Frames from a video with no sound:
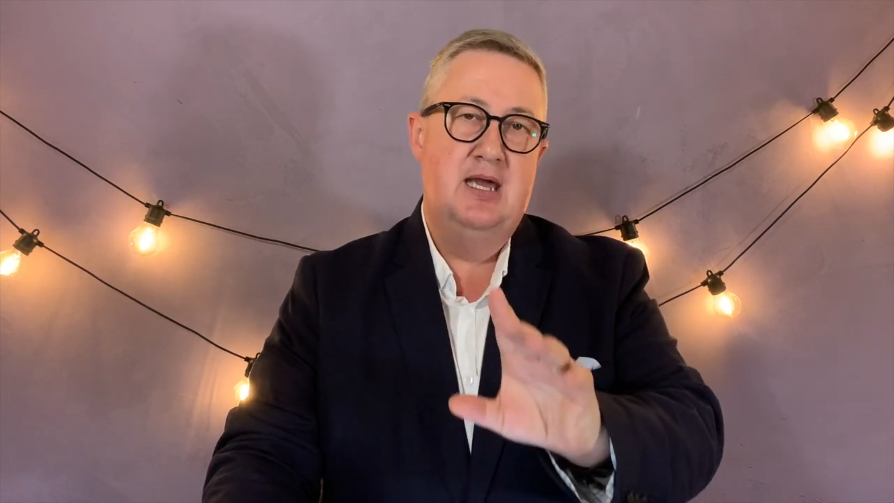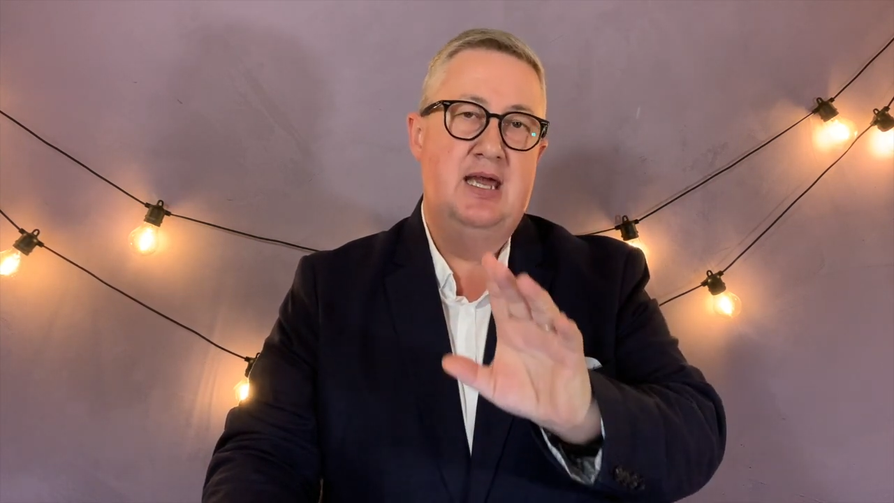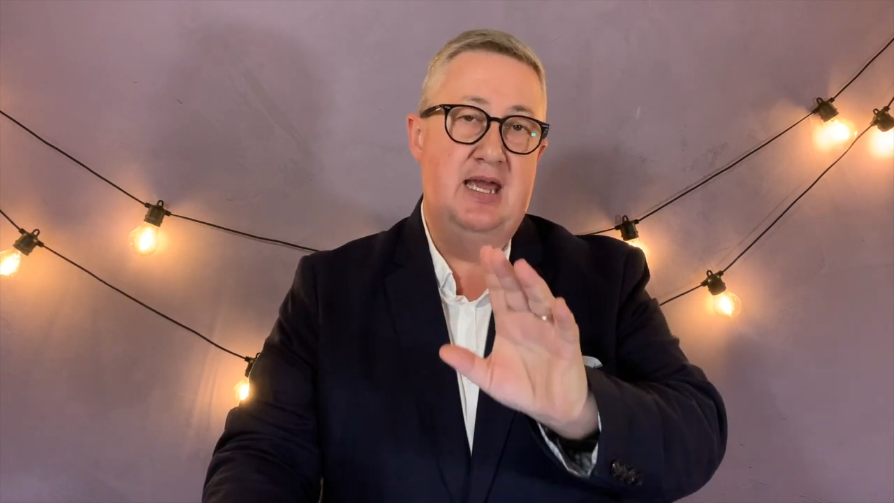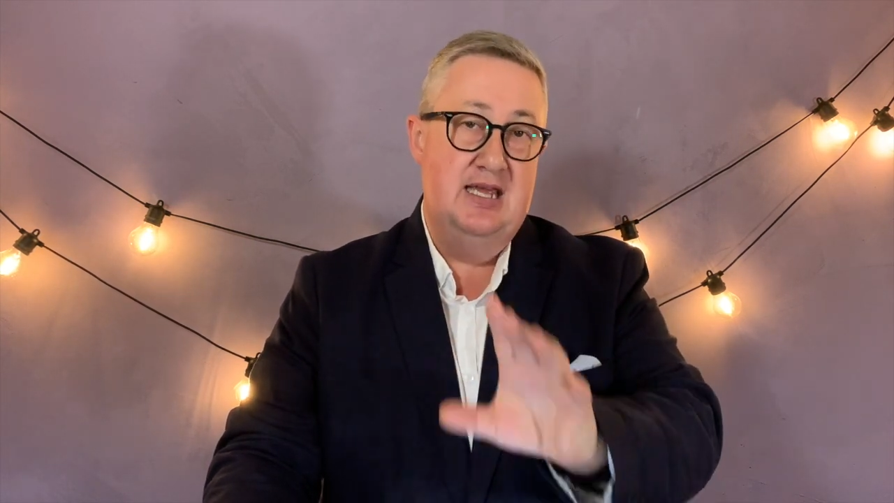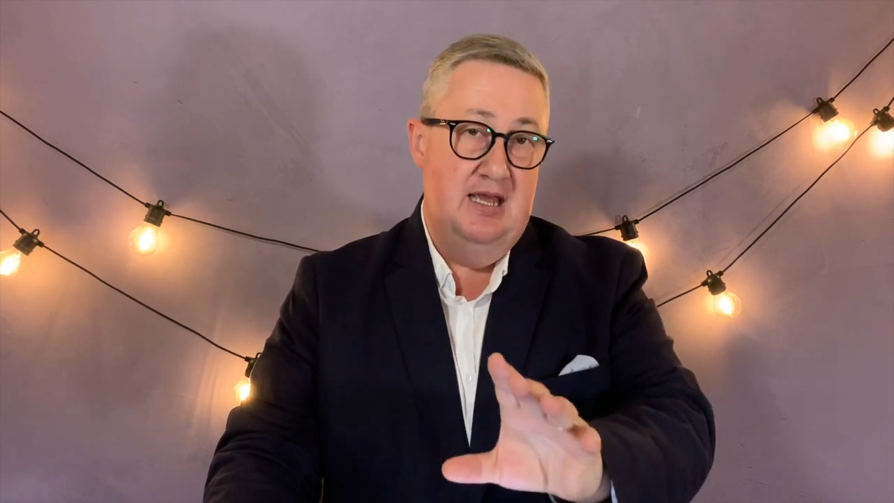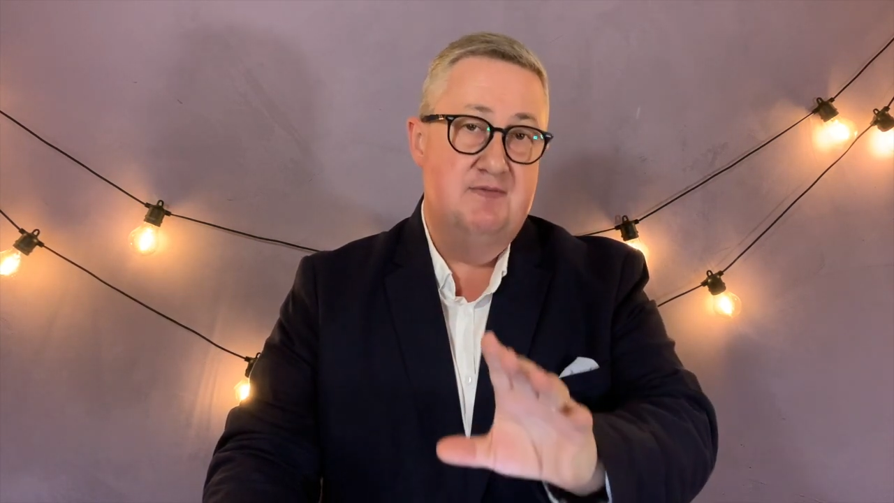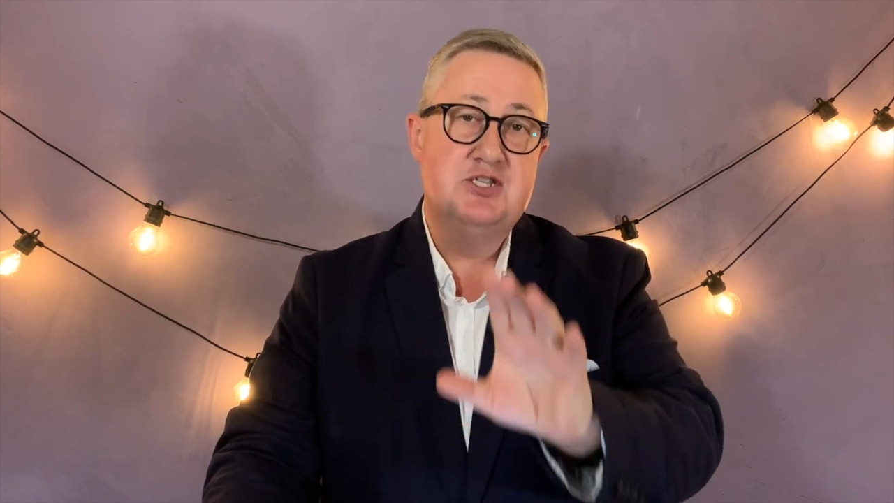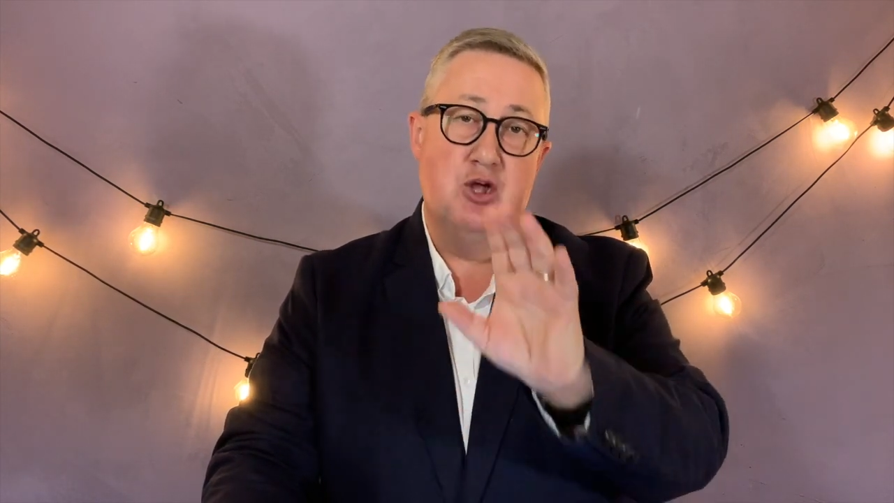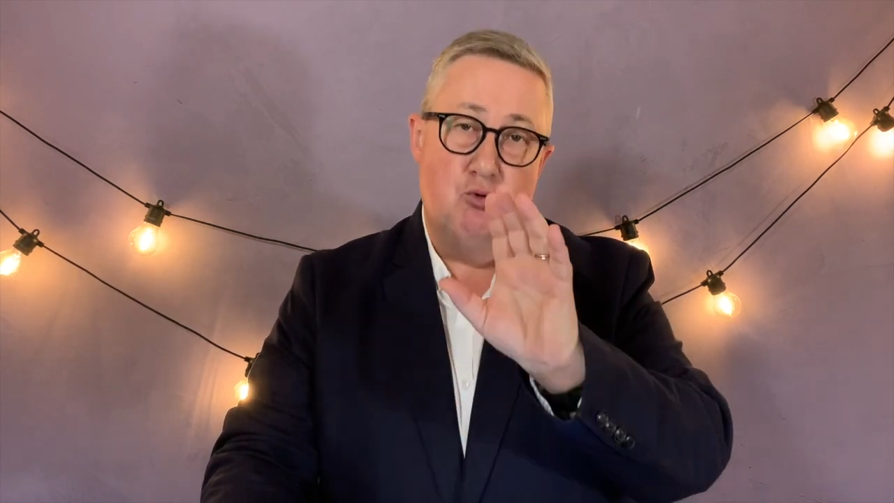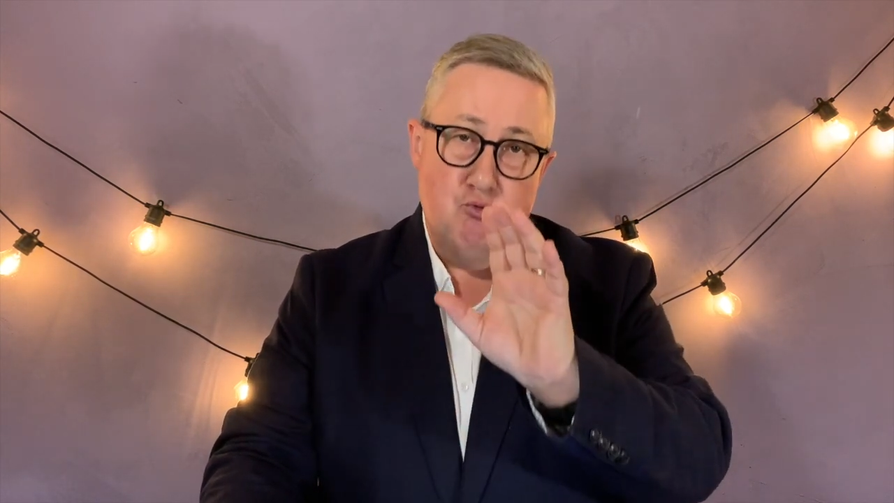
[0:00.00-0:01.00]
he
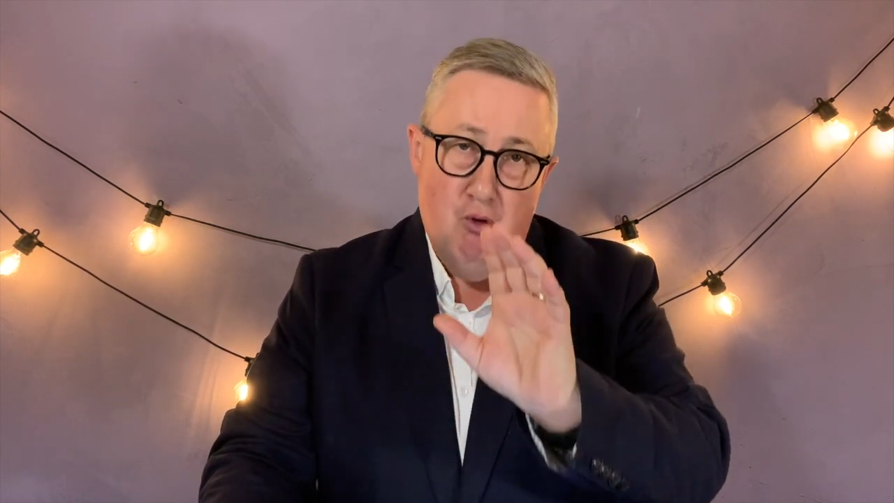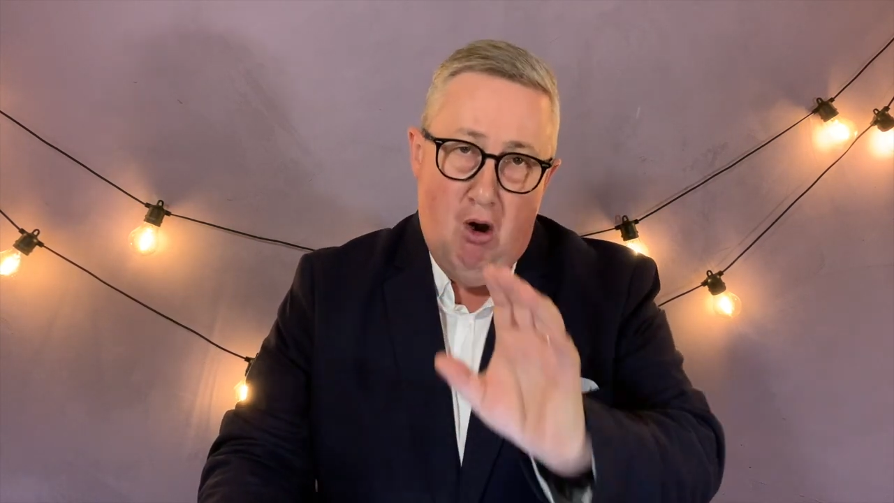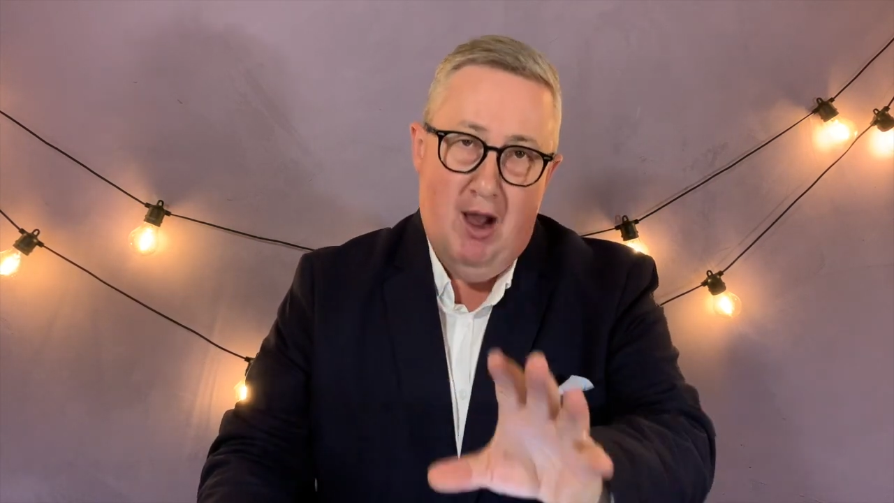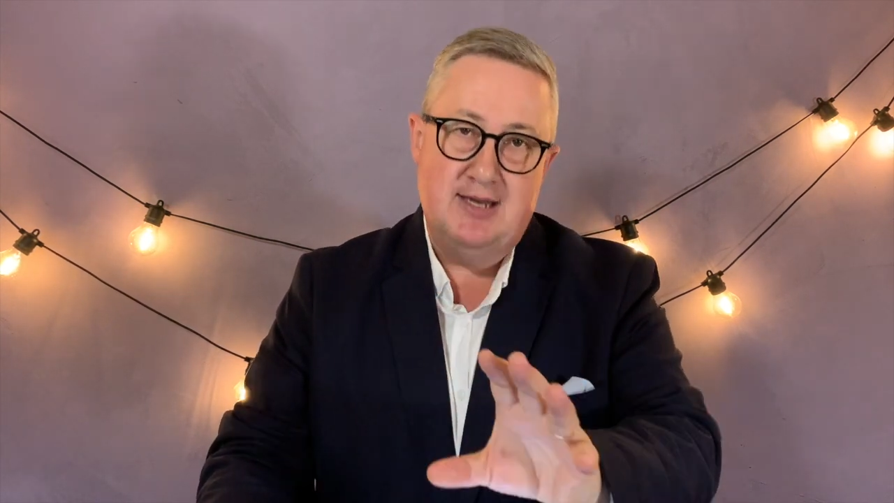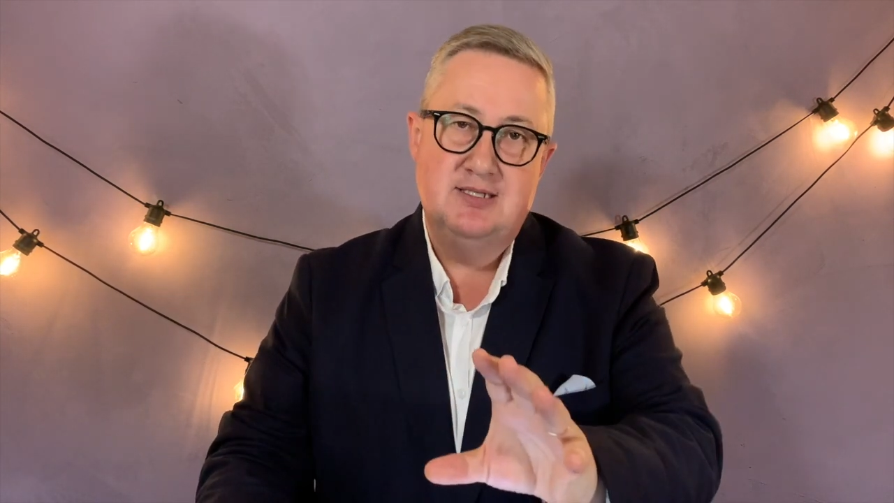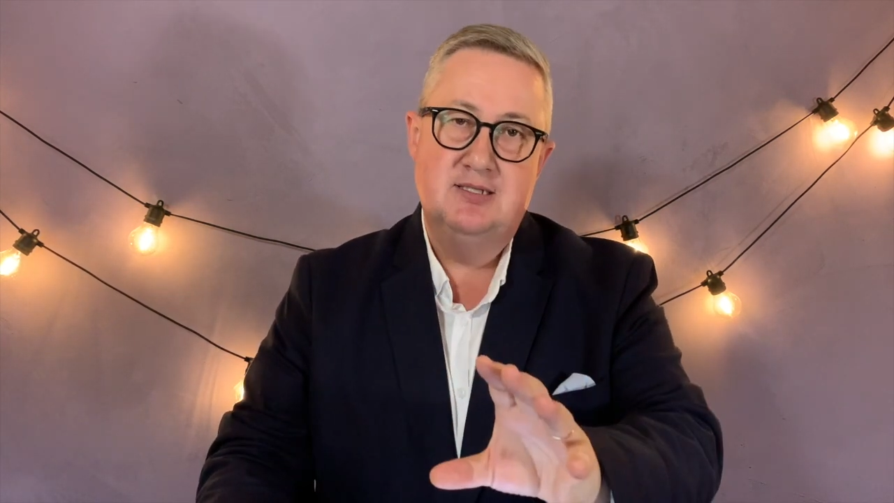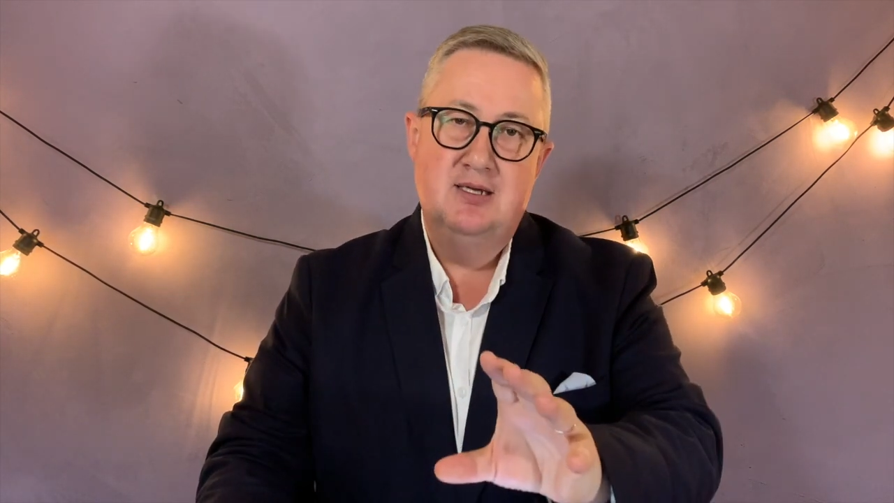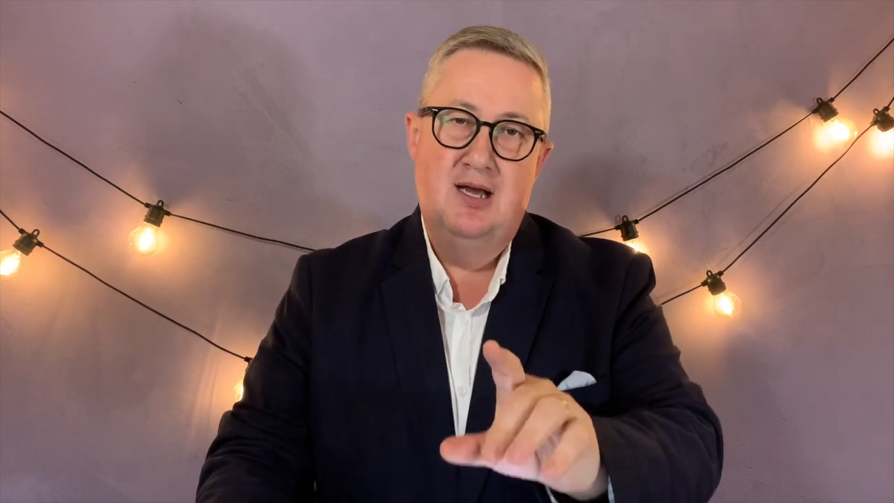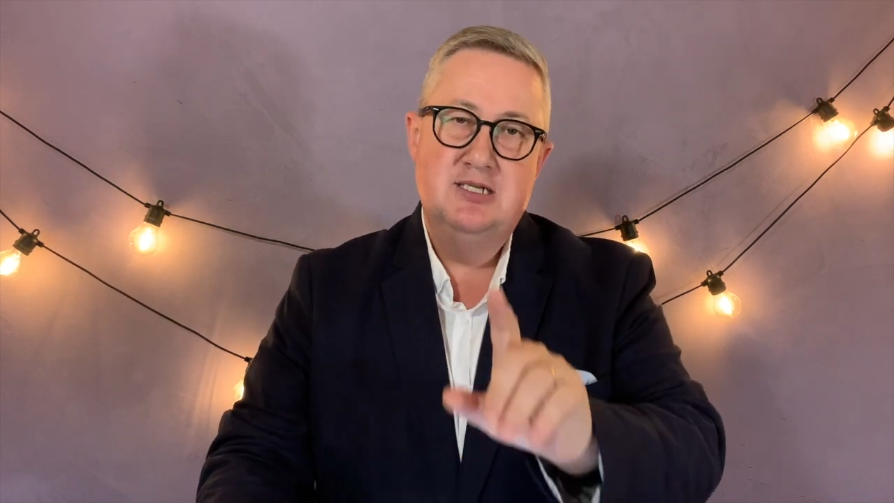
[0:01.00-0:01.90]
gives the right